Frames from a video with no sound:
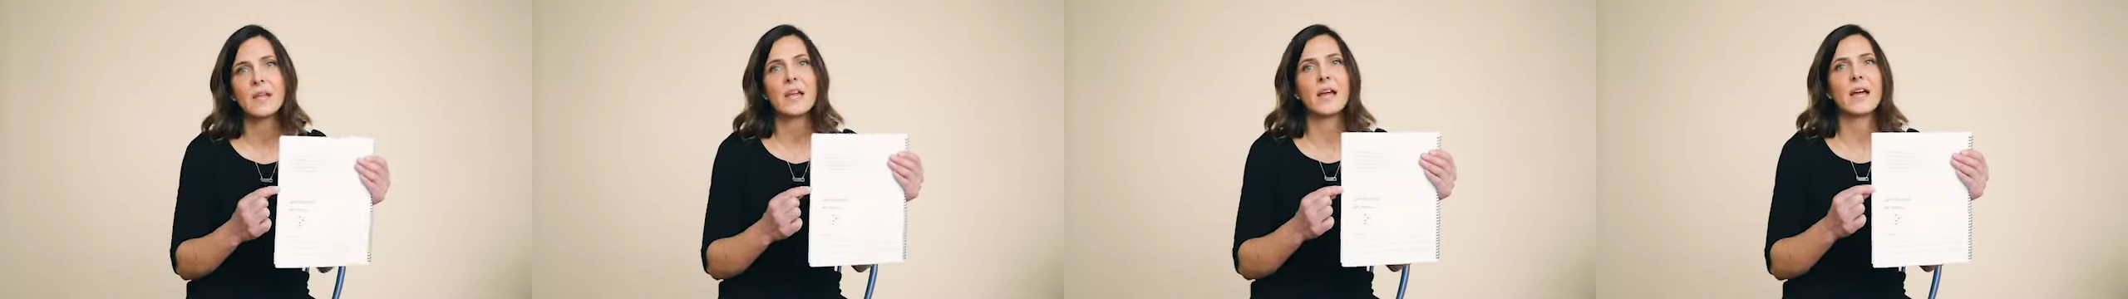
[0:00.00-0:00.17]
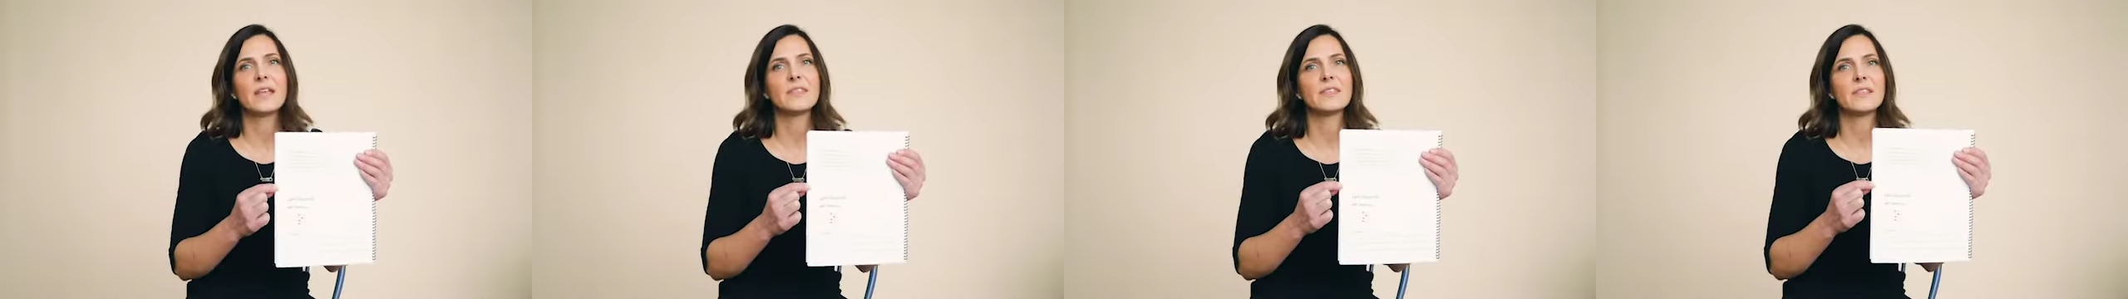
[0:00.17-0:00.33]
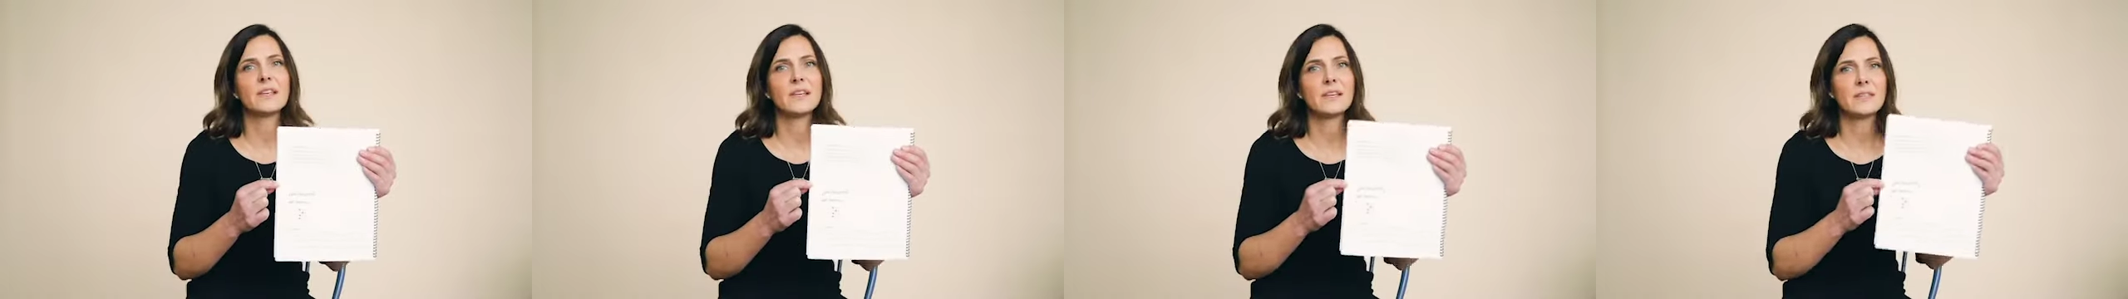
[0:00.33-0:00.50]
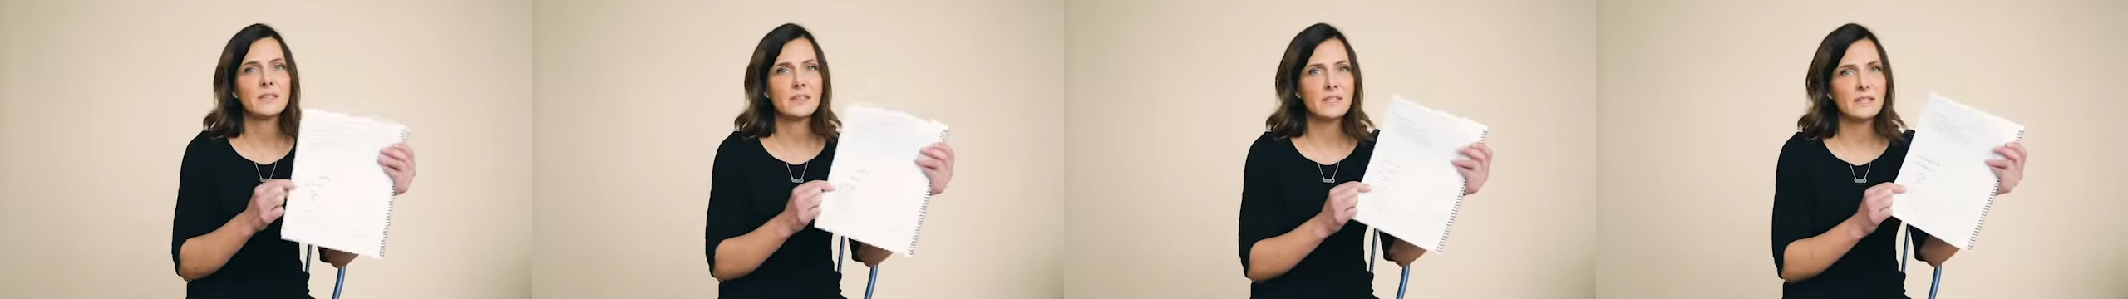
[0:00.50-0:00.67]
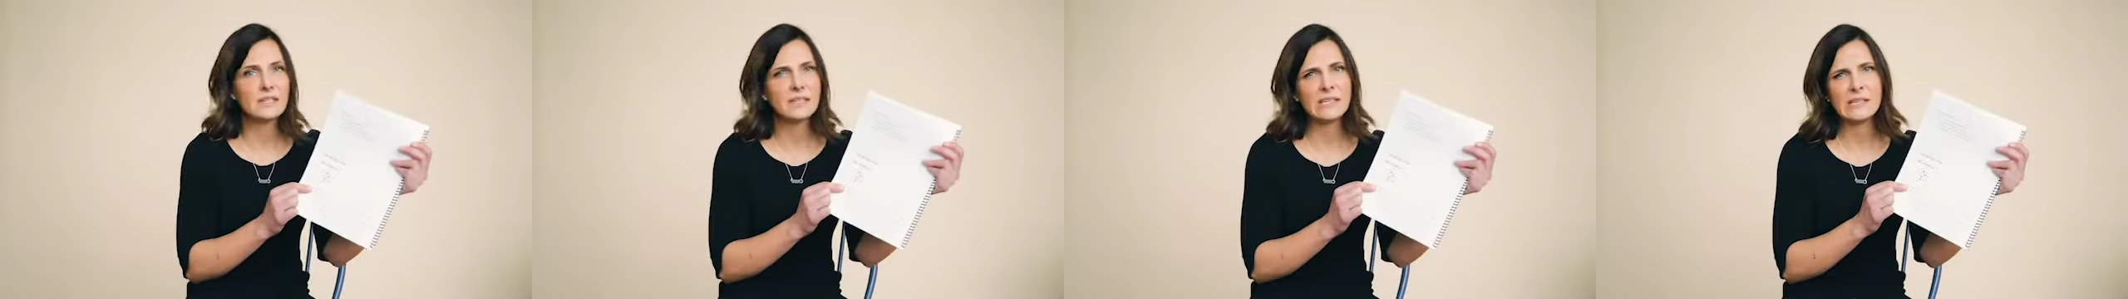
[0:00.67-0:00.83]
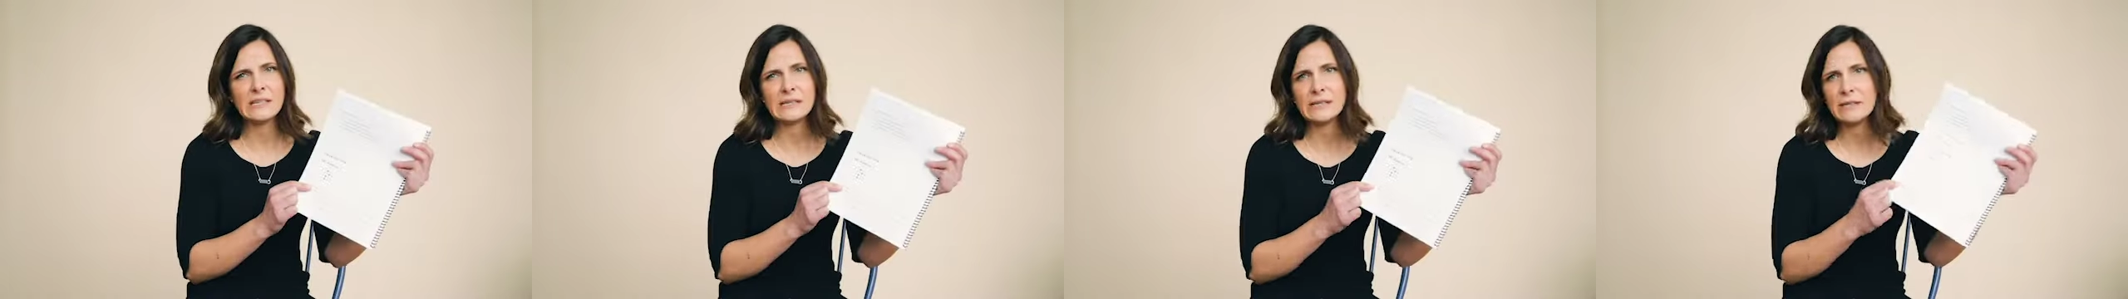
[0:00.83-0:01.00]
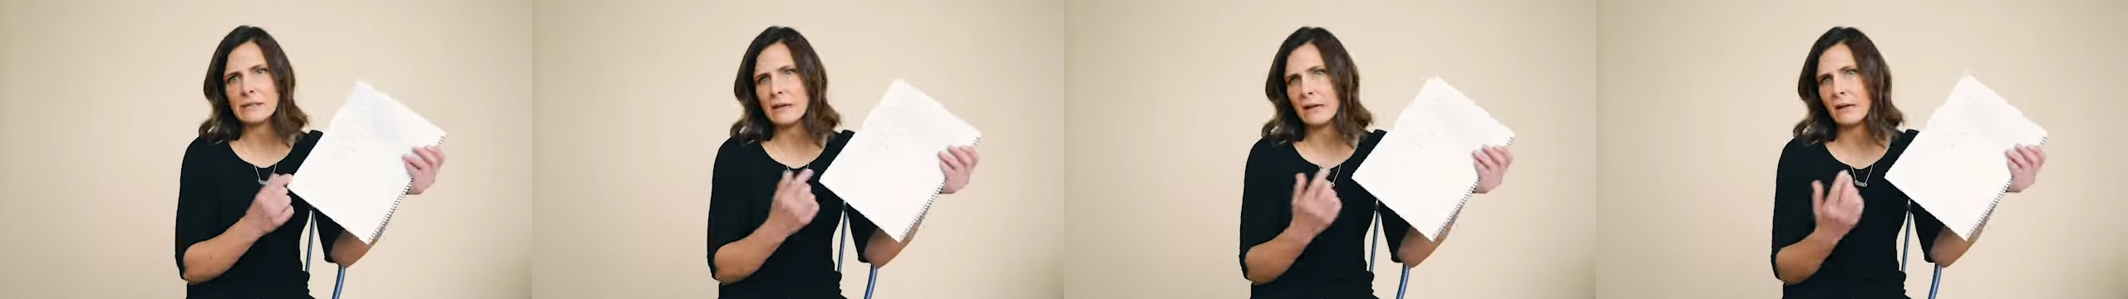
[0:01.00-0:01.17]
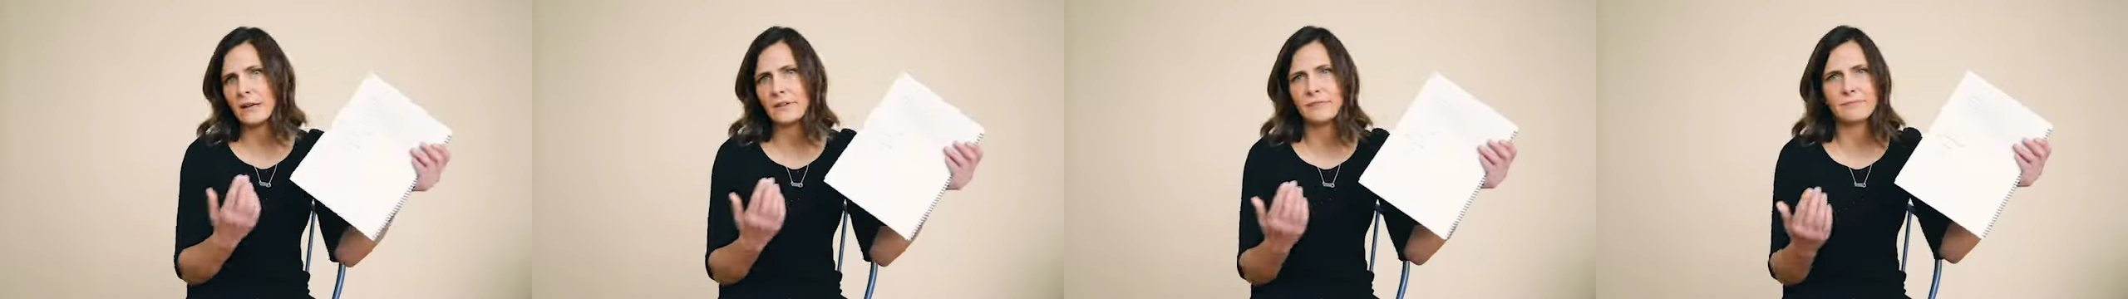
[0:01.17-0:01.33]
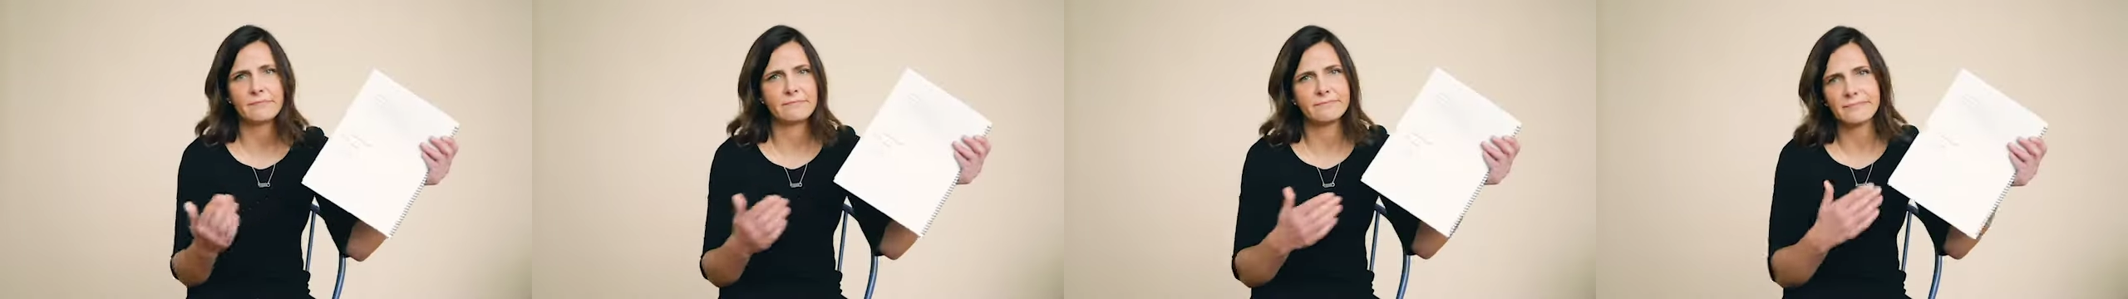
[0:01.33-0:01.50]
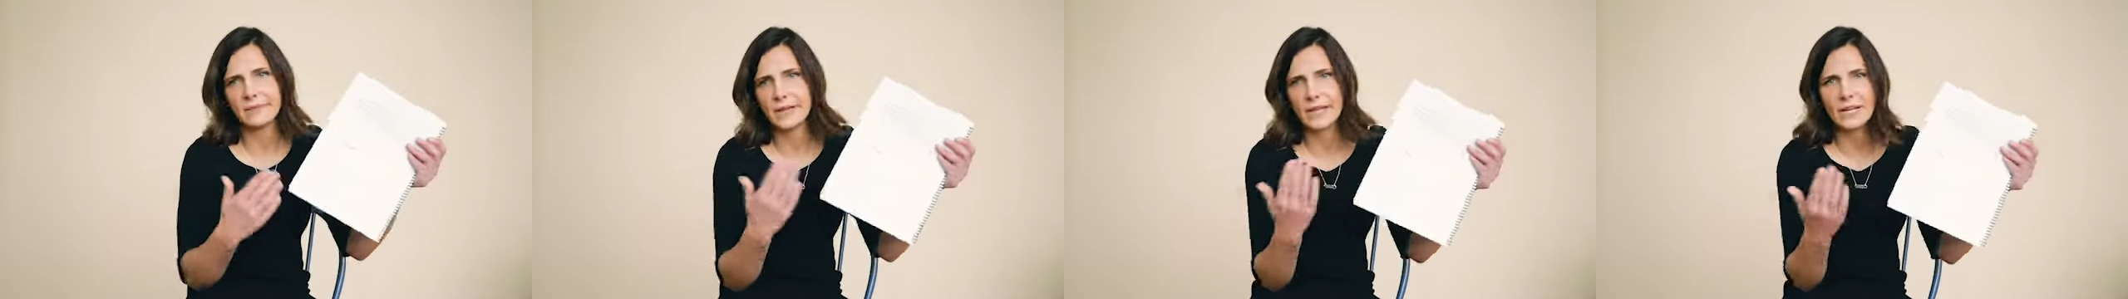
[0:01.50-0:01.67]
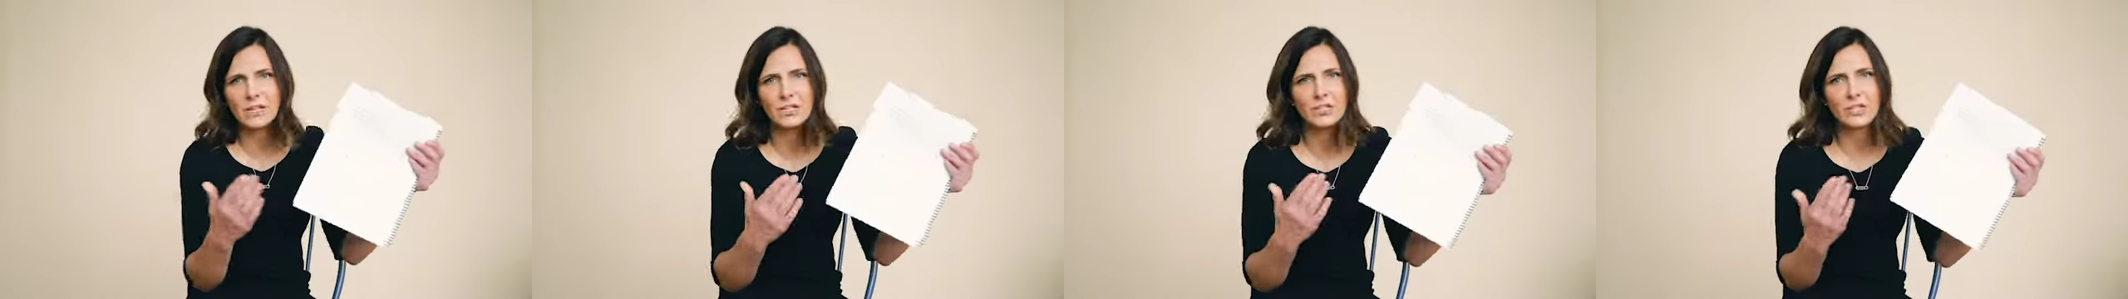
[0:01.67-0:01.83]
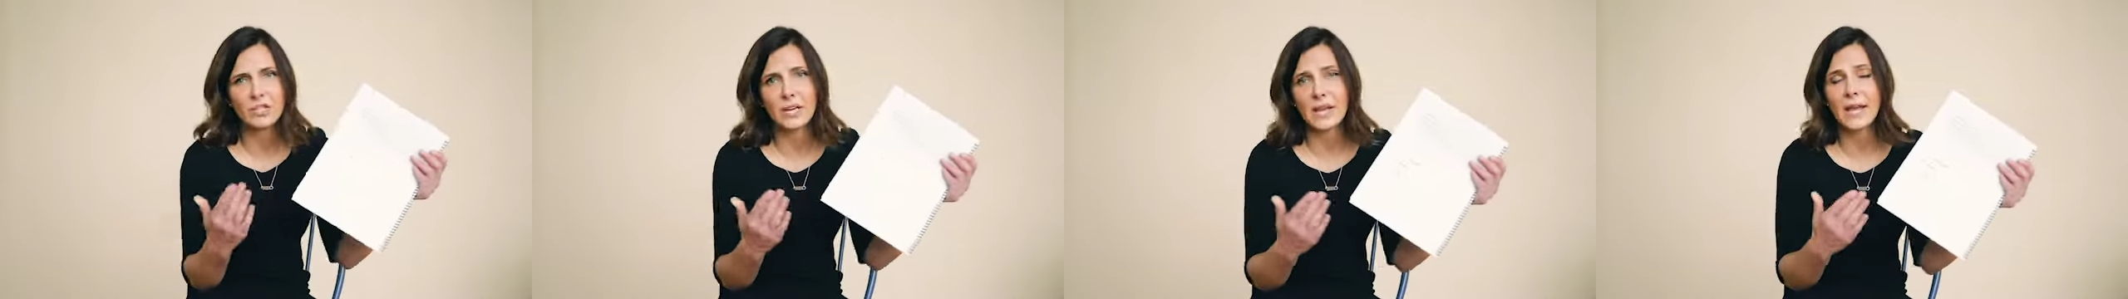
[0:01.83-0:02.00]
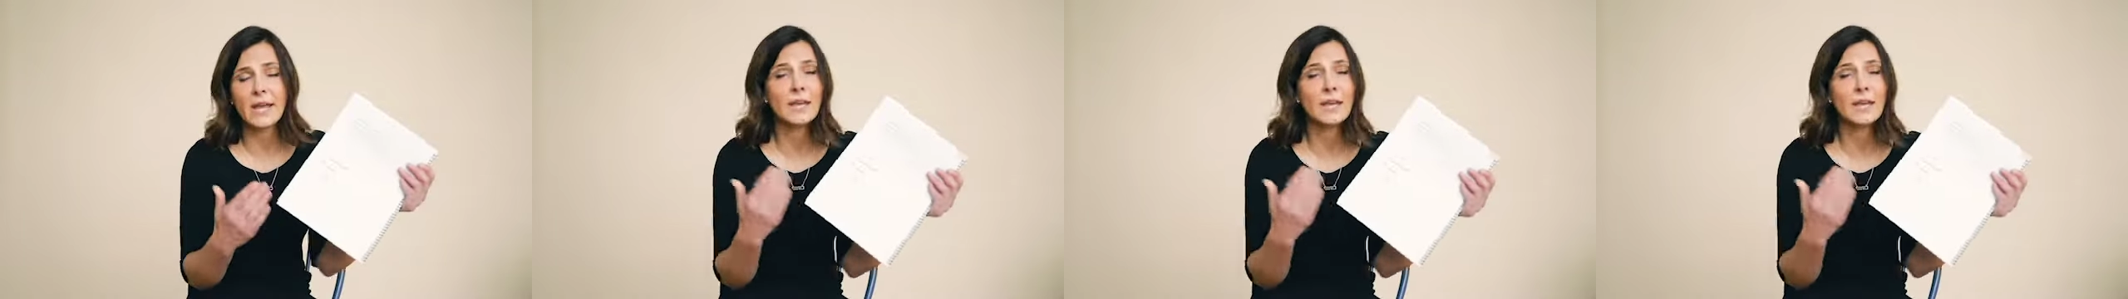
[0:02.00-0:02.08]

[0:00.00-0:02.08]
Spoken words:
and then E, F, H, J.